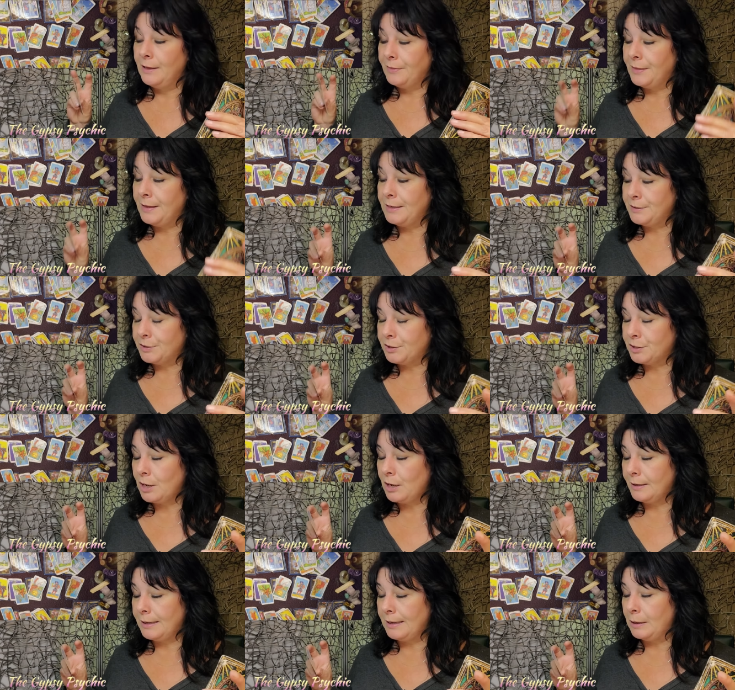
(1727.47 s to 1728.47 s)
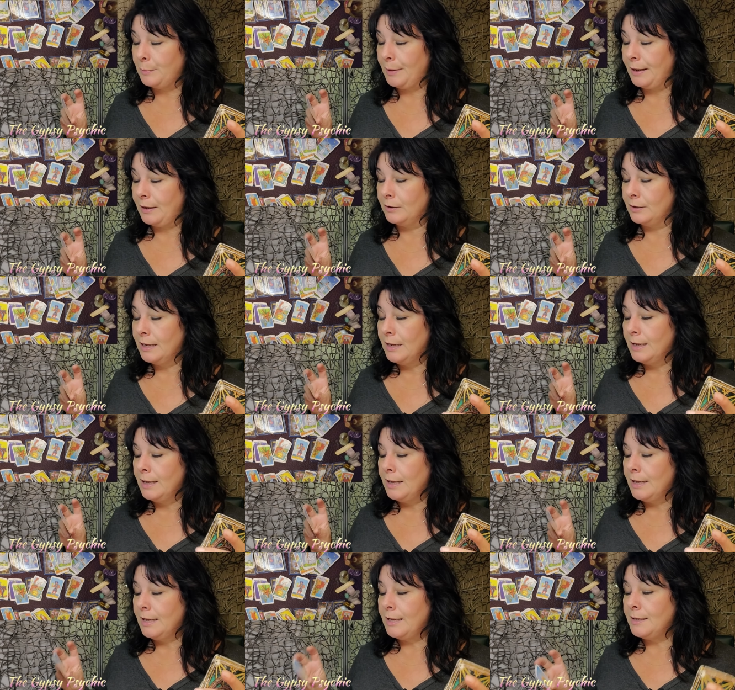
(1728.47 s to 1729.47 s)
that it's talking about
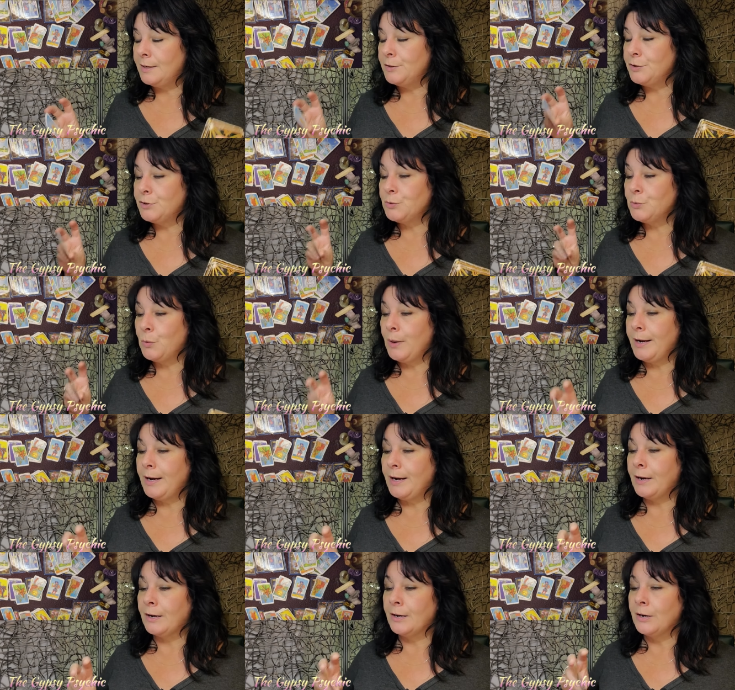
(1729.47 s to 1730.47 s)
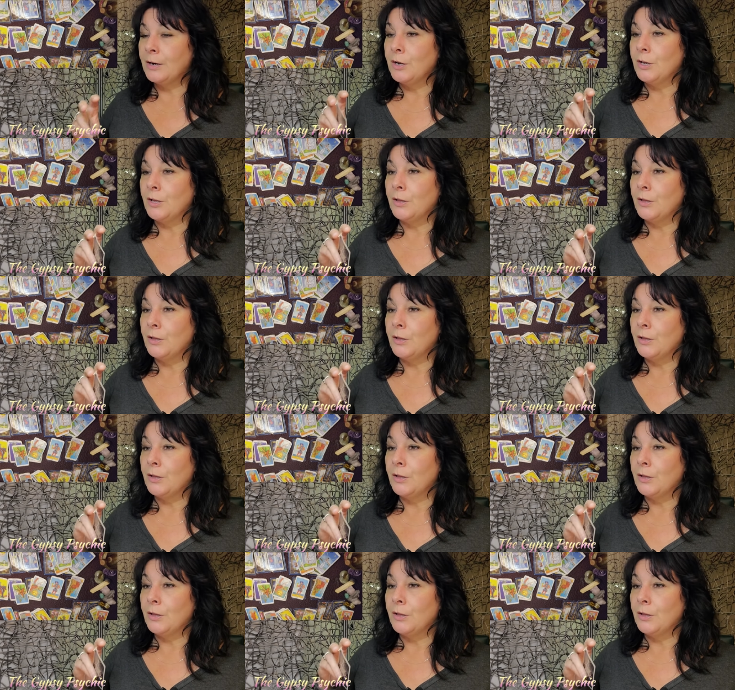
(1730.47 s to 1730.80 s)
is where